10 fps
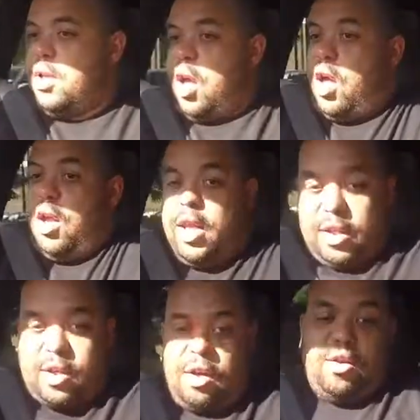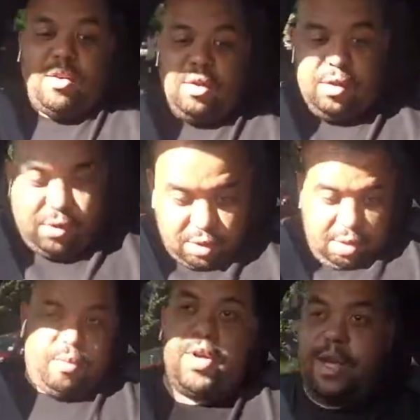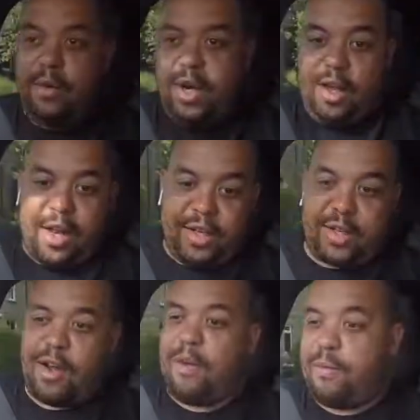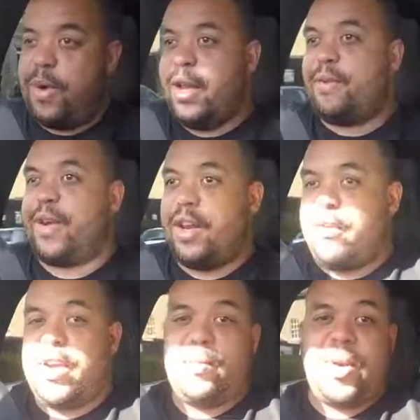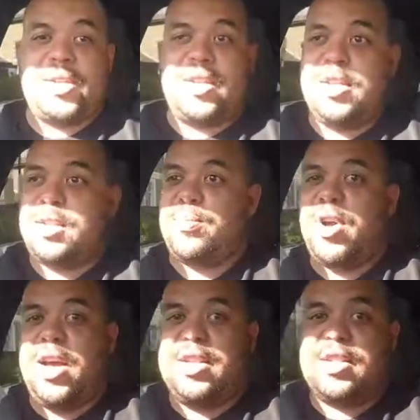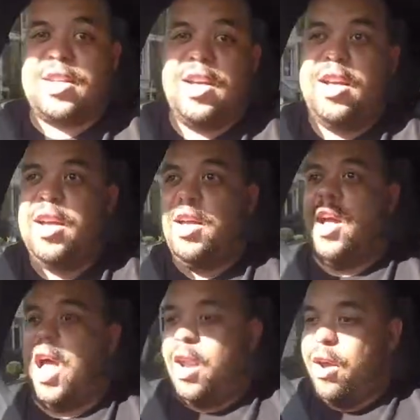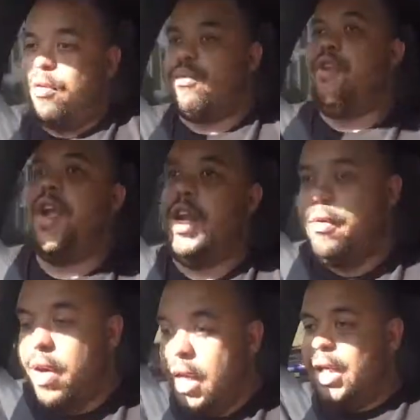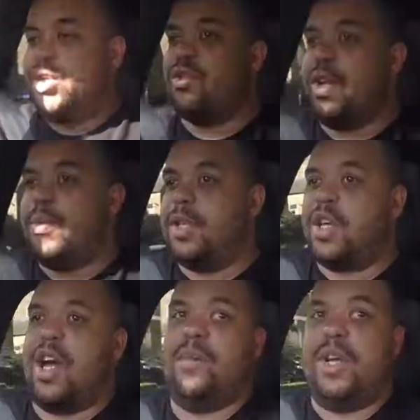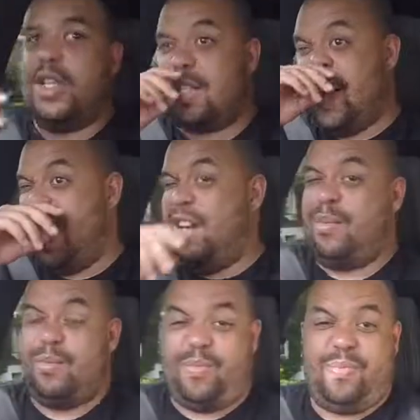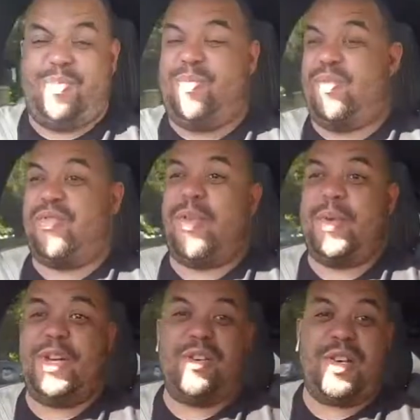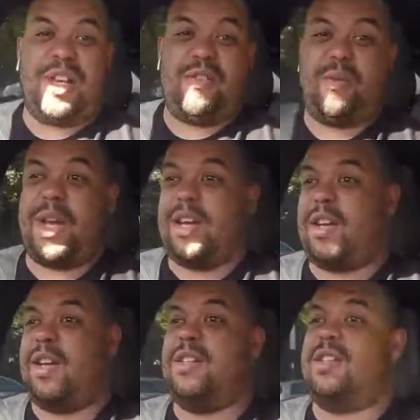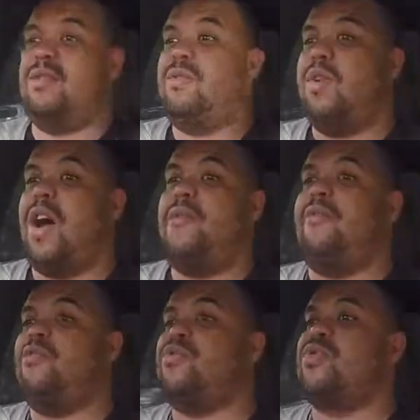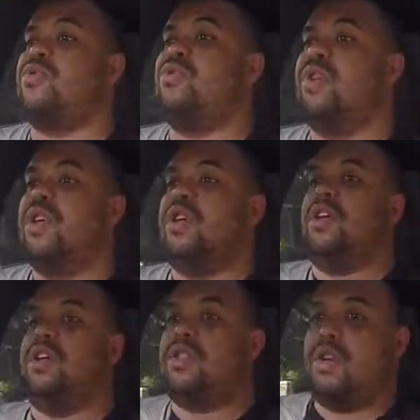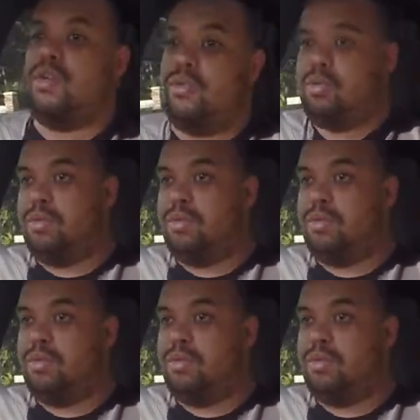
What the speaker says: I like this car. I really, really like this car. I'm really, really, really pleasantly surprised. And I really, really enjoyed my time with this. And I'm probably not going to give it back until I'm forced to. So